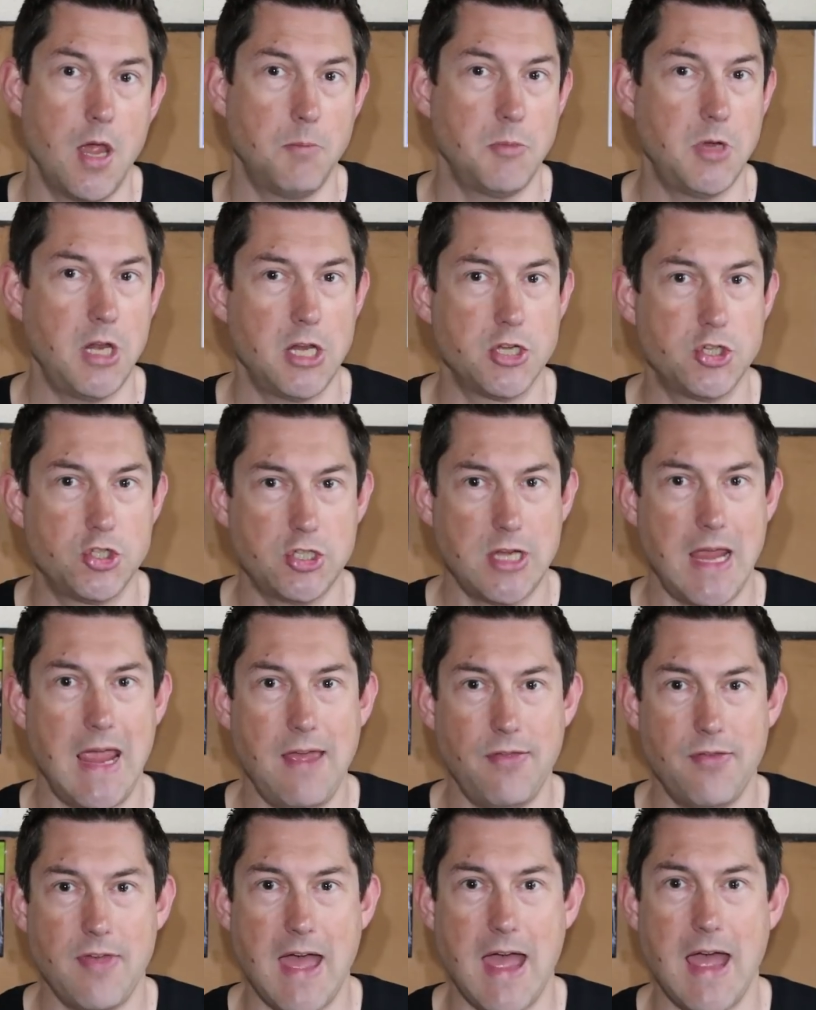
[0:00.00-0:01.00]
I'm going to
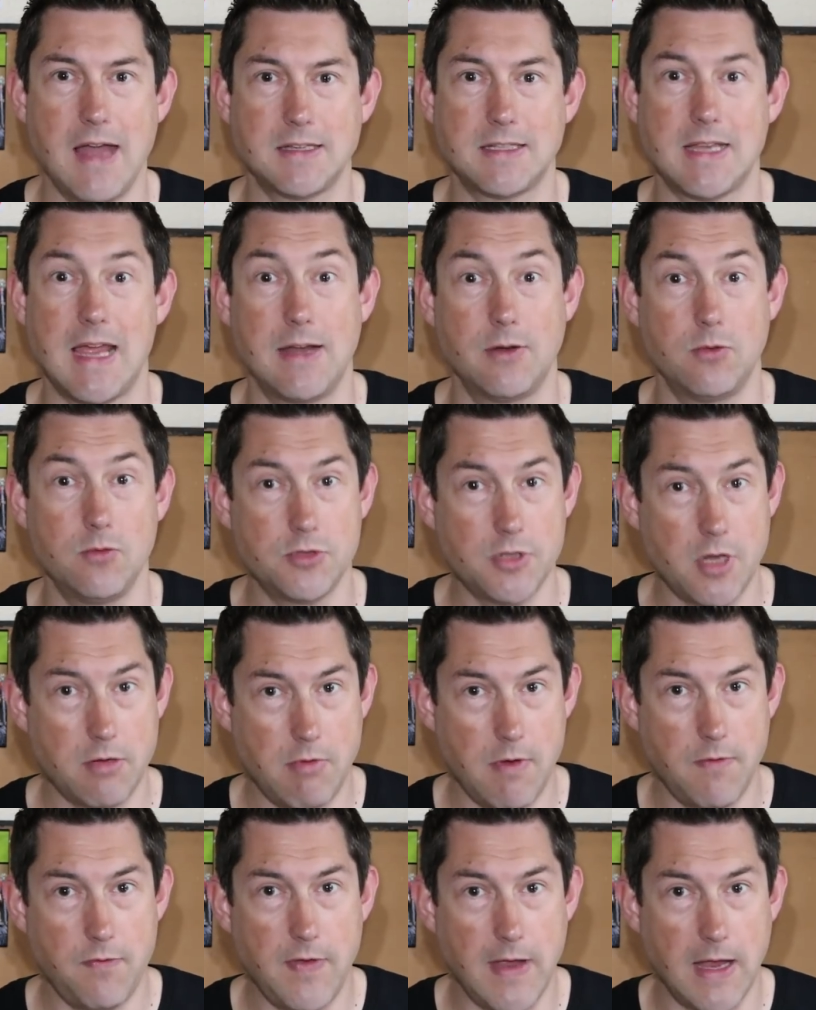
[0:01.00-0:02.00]
share that and also
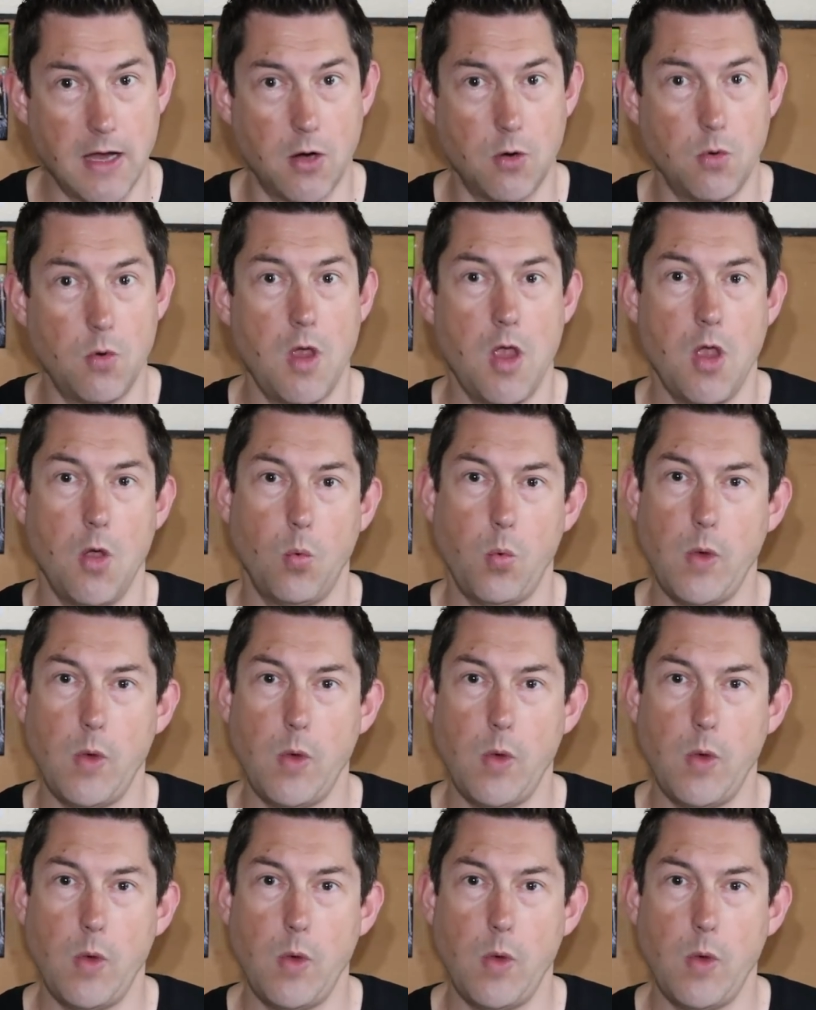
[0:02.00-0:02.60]
reveal